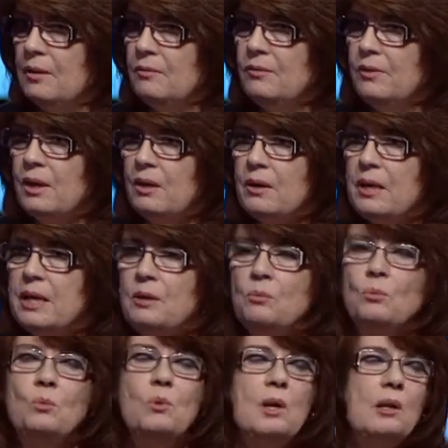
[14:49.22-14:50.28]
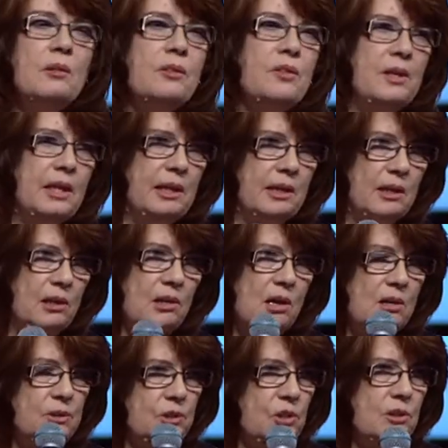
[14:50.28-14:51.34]
very wealthy
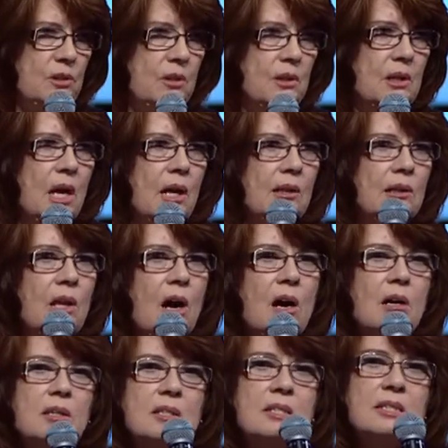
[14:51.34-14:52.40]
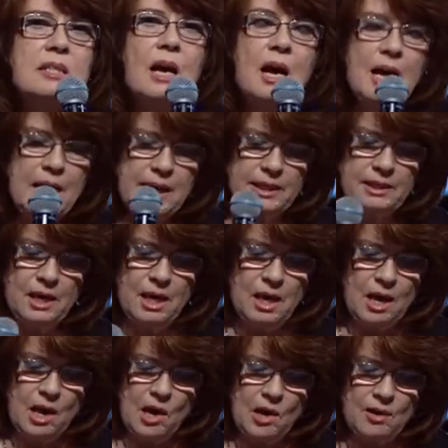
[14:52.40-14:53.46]
culture, alongside
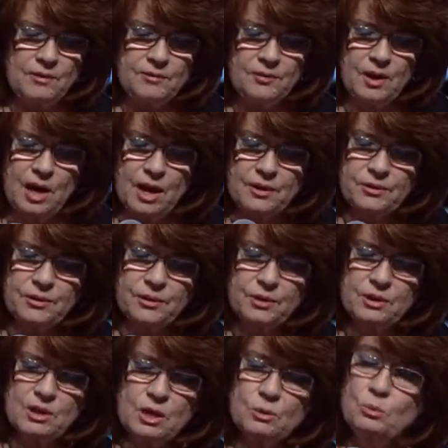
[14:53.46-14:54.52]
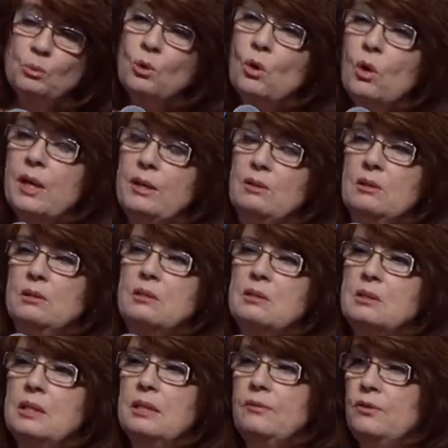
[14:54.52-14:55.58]
of other royals,
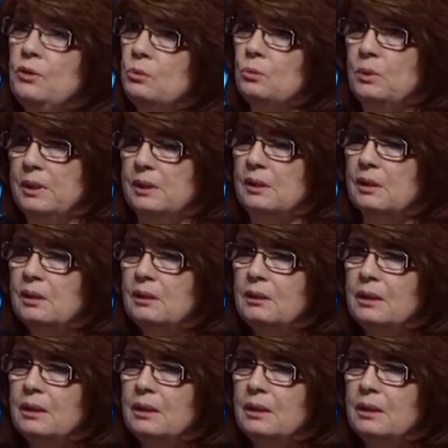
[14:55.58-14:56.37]
if you will,